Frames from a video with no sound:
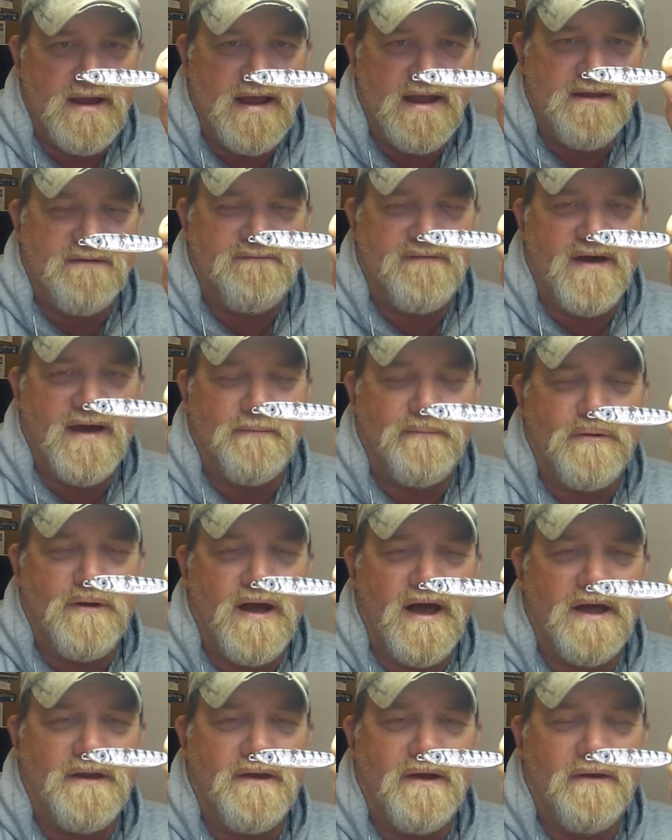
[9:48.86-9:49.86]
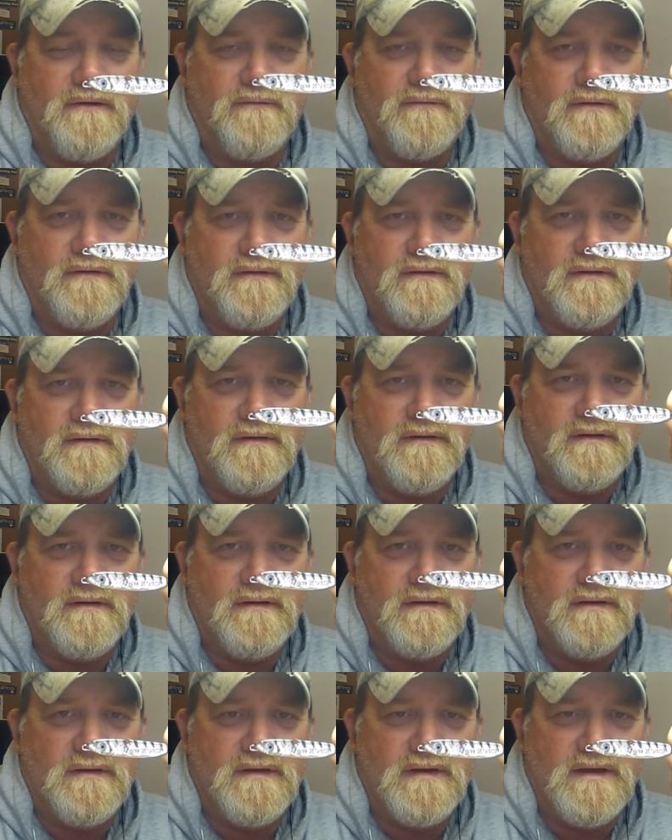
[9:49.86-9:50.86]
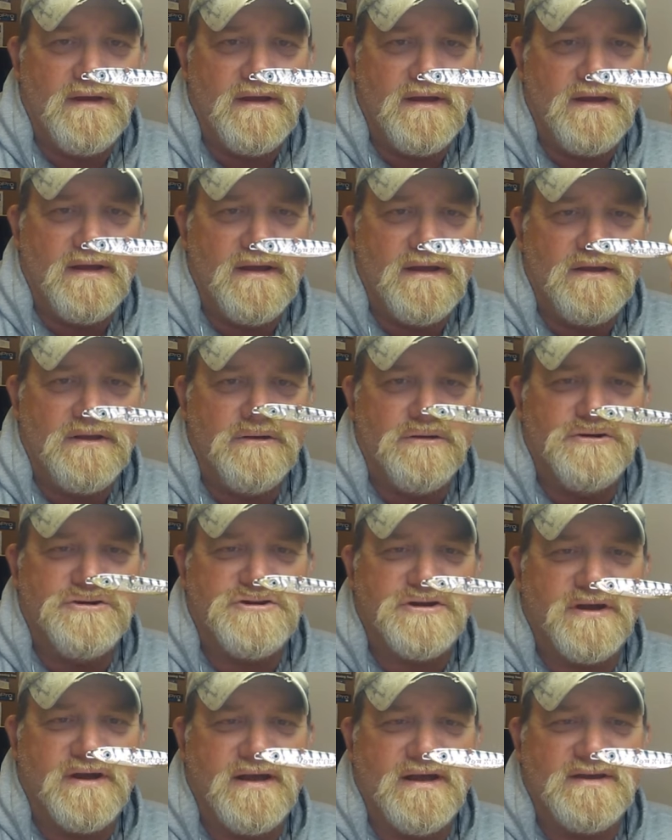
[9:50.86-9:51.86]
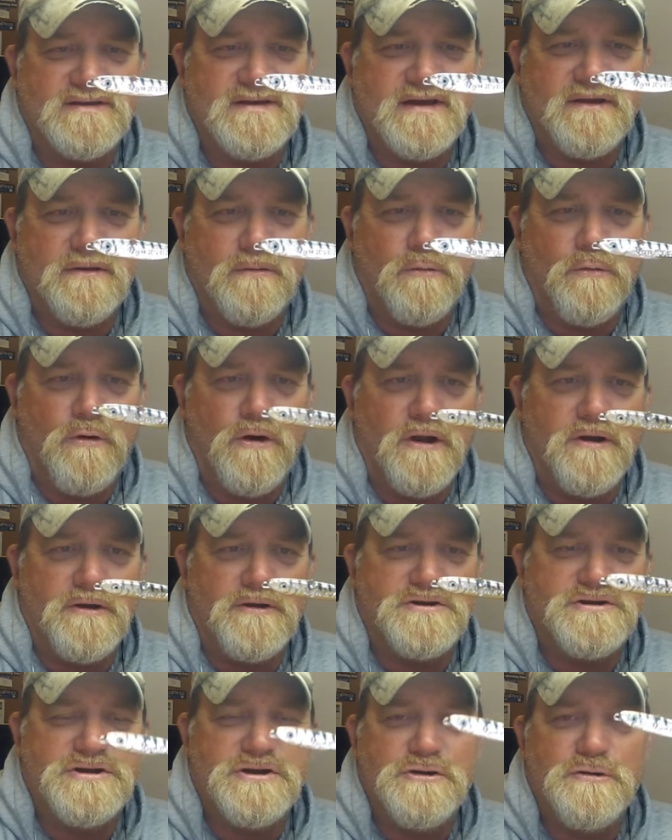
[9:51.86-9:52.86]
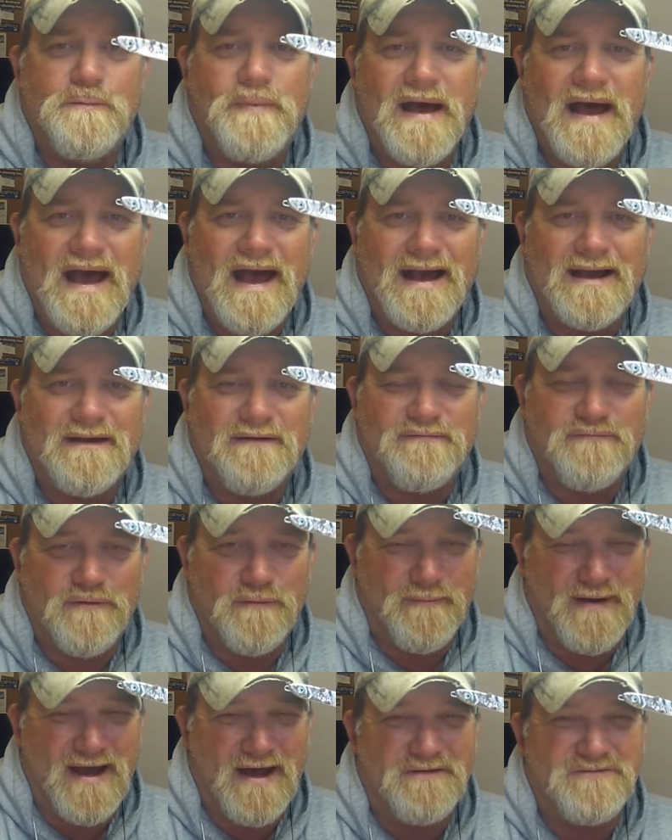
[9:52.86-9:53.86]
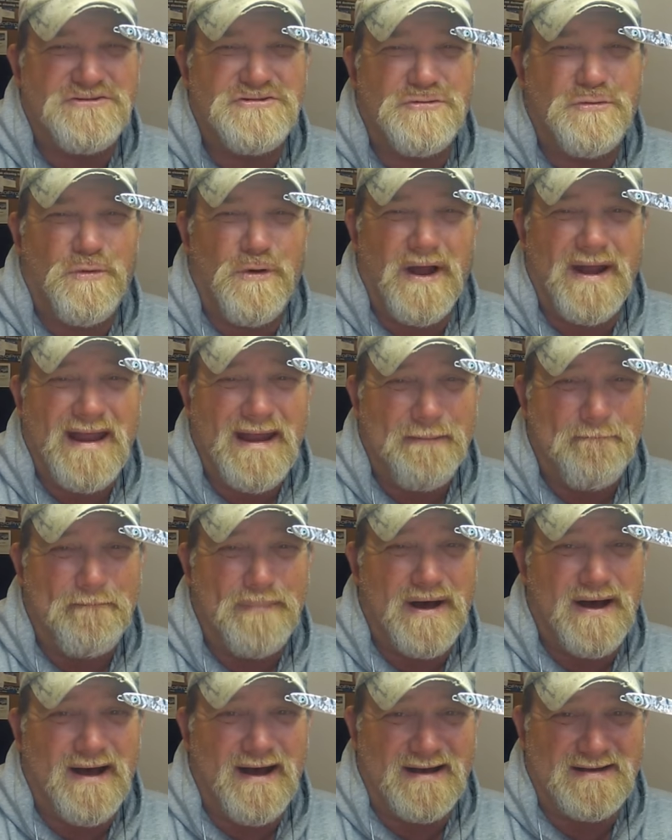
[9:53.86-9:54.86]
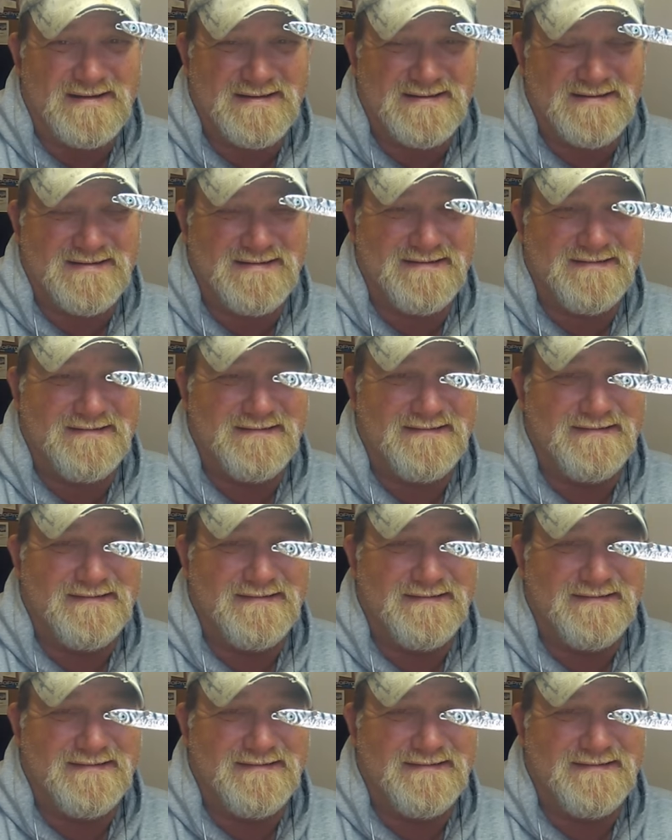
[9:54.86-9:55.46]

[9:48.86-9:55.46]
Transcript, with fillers: And the vibrato usually is in a 1 or 2 pack for about $20.